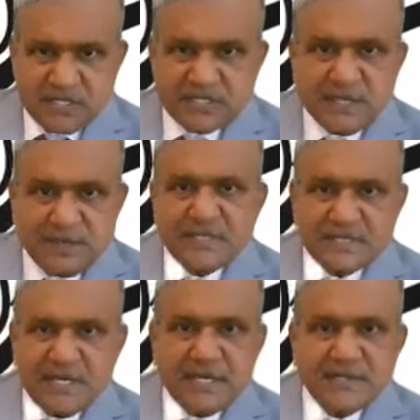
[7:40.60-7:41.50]
system
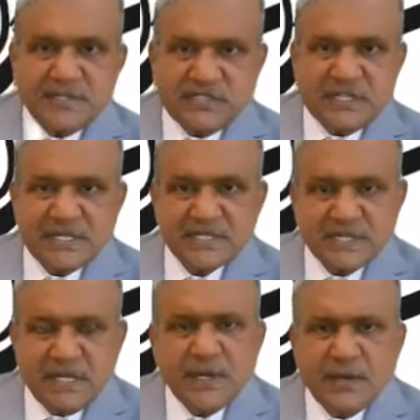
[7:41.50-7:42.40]
is there in
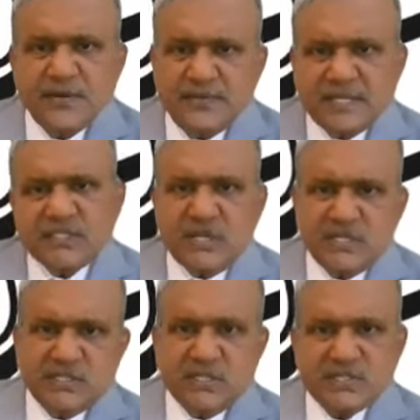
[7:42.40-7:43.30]
GST, with
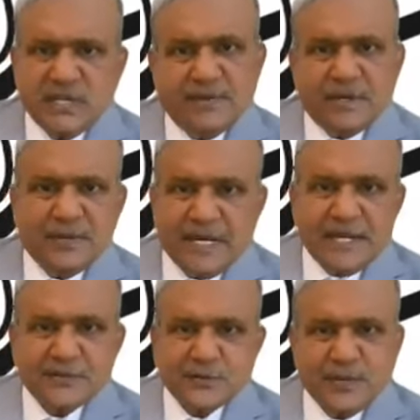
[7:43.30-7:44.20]
changes,
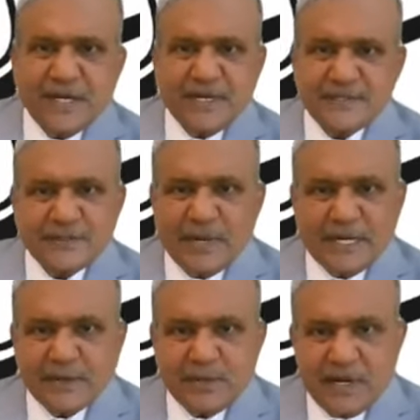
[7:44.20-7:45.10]
everybody has to pay. It is a
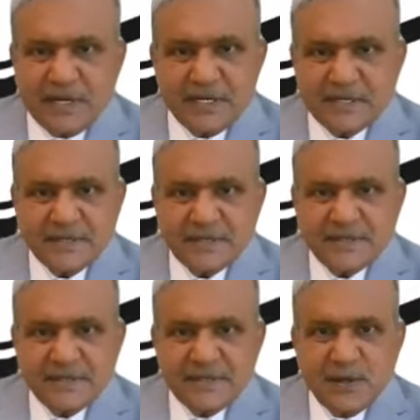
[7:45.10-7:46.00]
multi-point.
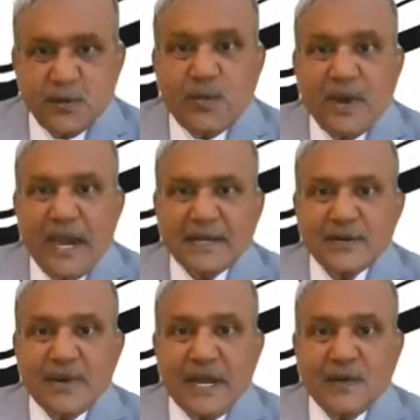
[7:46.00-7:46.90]
VAT,
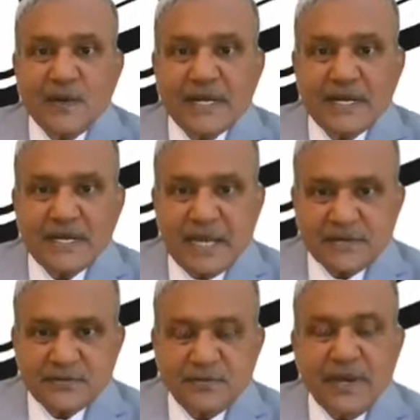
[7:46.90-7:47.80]
value added
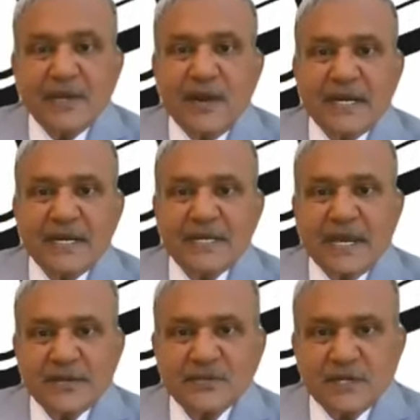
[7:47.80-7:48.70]
tax. Value added
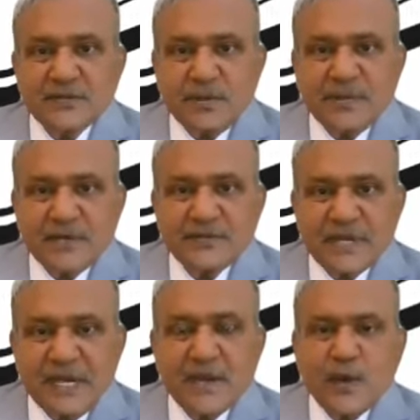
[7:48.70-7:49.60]
tax also meant to
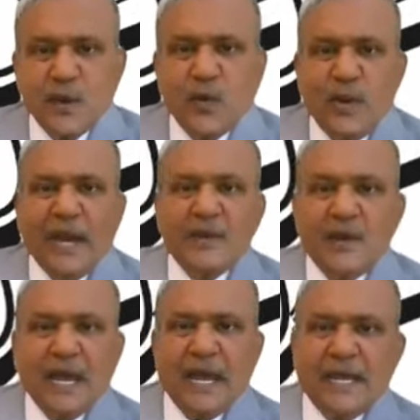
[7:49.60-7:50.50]
say
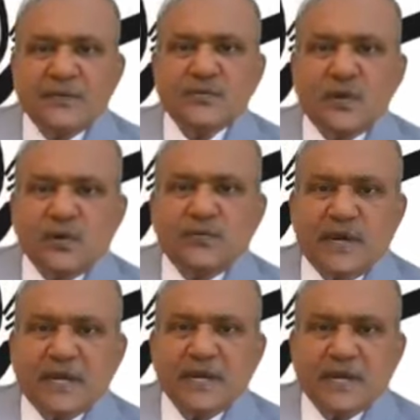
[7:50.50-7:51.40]
value. I sold
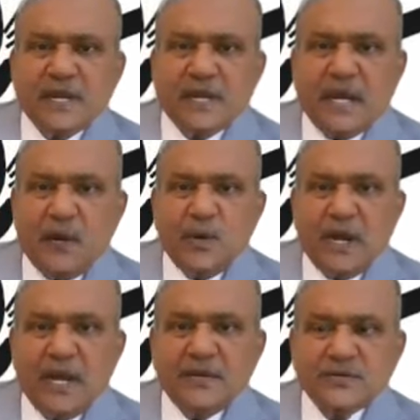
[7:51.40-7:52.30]

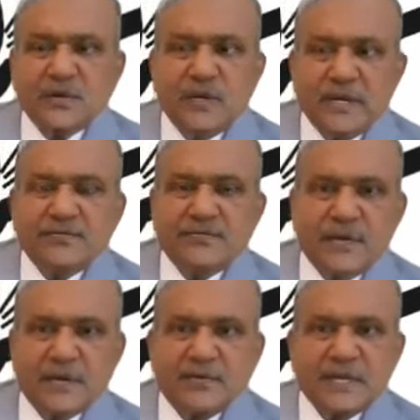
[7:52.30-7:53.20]
him
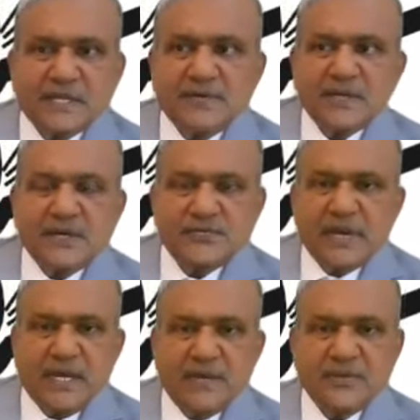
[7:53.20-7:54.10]
for
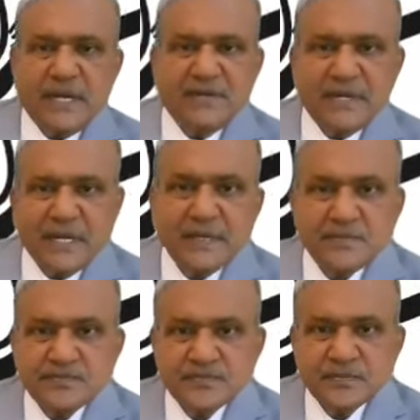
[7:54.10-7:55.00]
1,500,